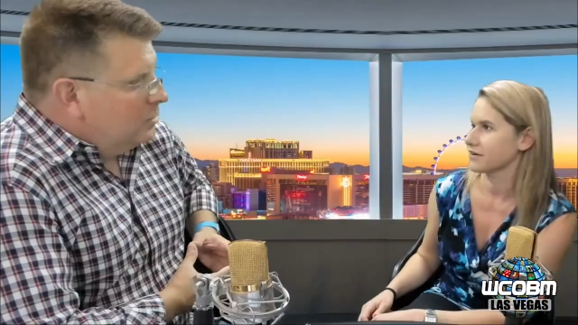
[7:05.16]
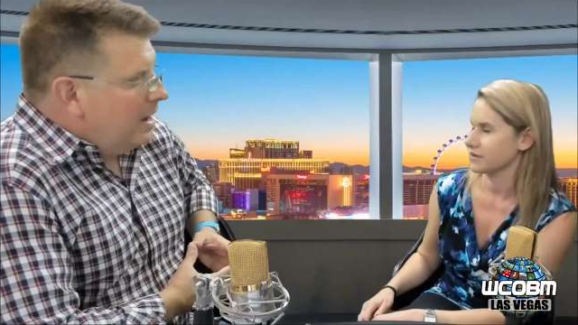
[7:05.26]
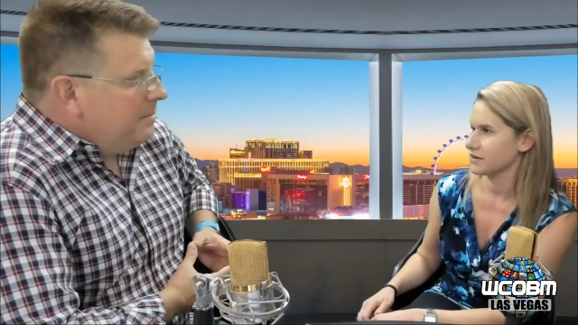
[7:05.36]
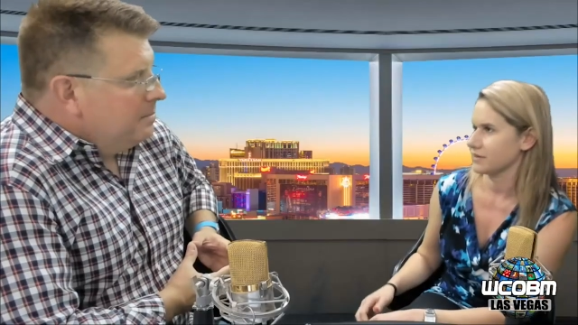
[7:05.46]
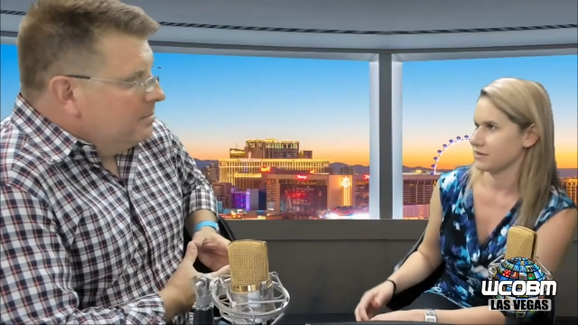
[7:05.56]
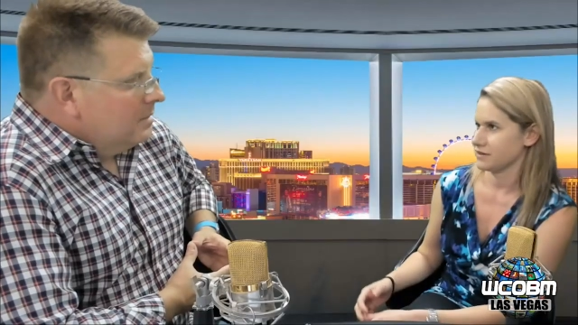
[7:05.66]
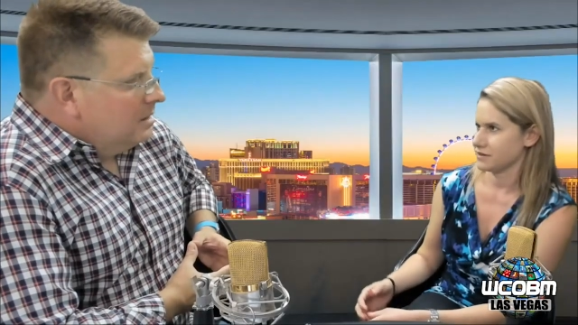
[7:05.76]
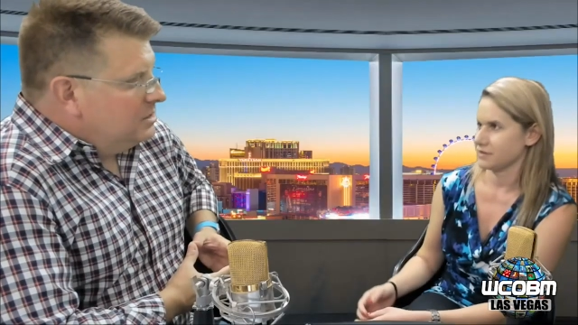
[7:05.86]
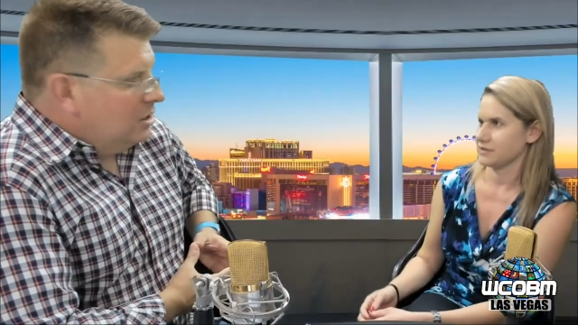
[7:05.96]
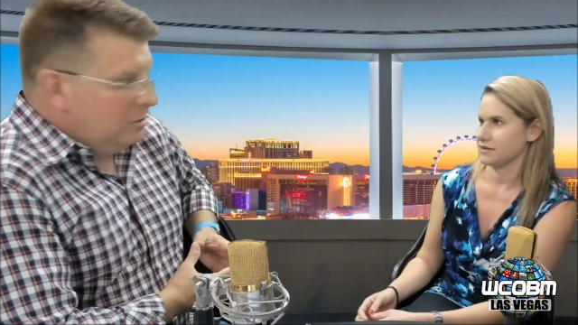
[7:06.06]
Speaker 1: Okay.
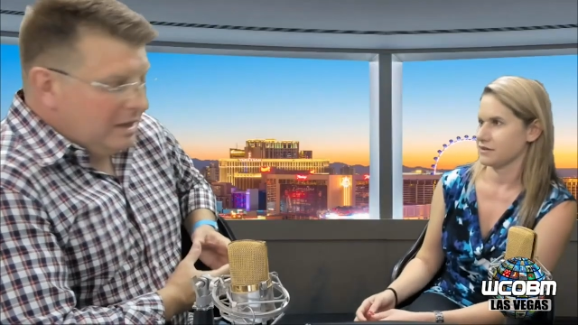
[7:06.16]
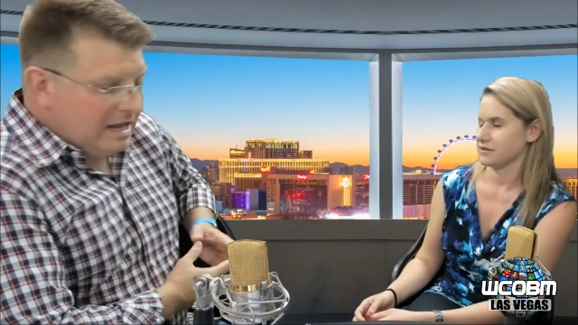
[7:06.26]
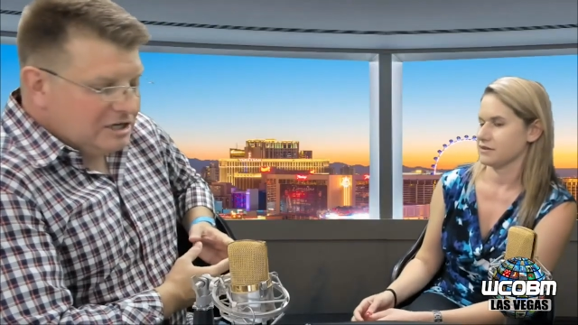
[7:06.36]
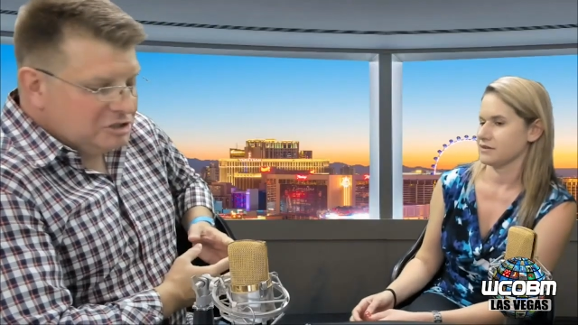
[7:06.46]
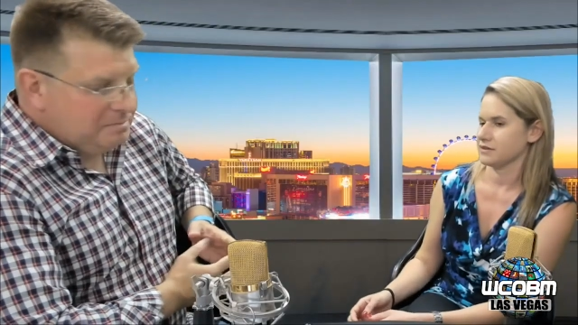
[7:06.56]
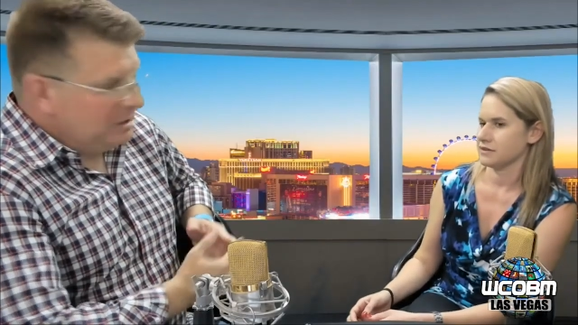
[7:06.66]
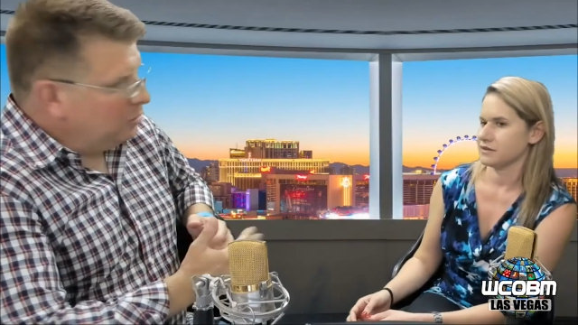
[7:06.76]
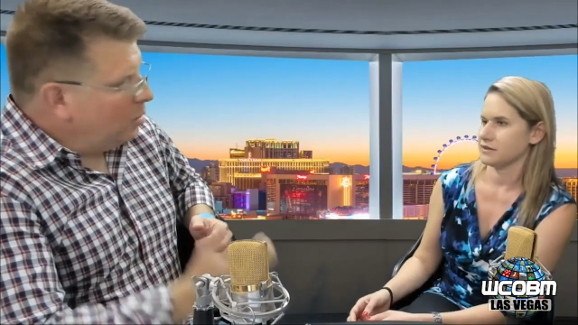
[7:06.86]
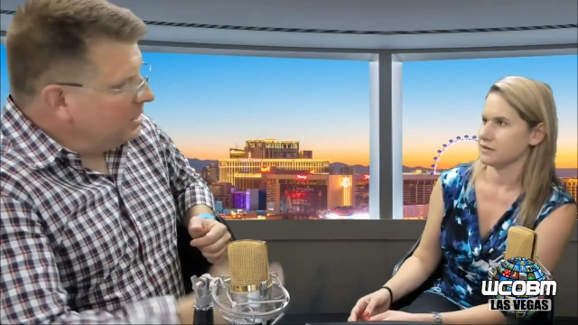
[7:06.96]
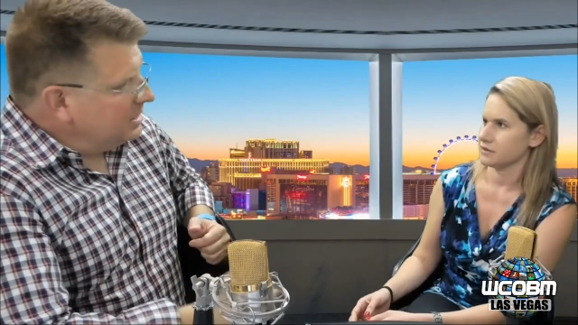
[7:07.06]
So, and then it just built one